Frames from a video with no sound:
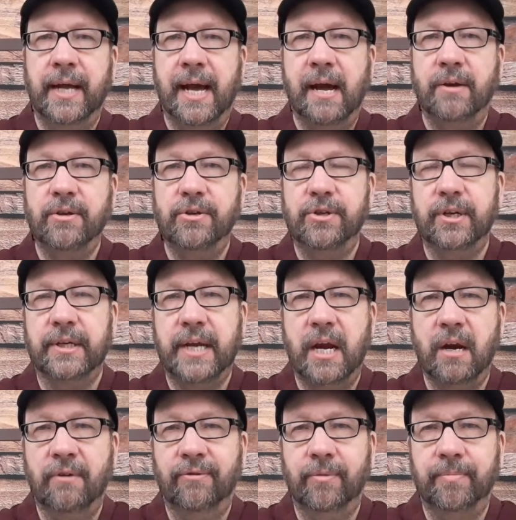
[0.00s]
how you should
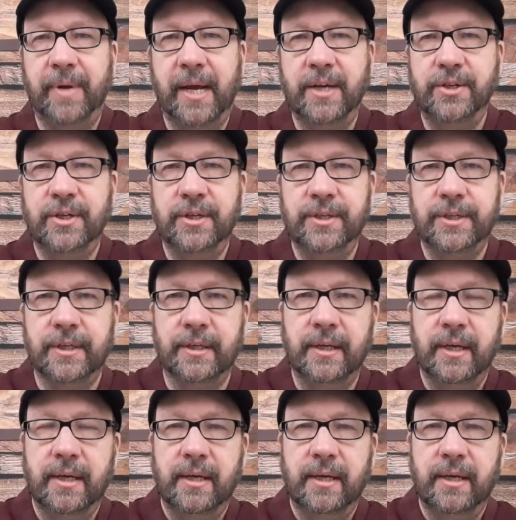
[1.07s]
care for patients and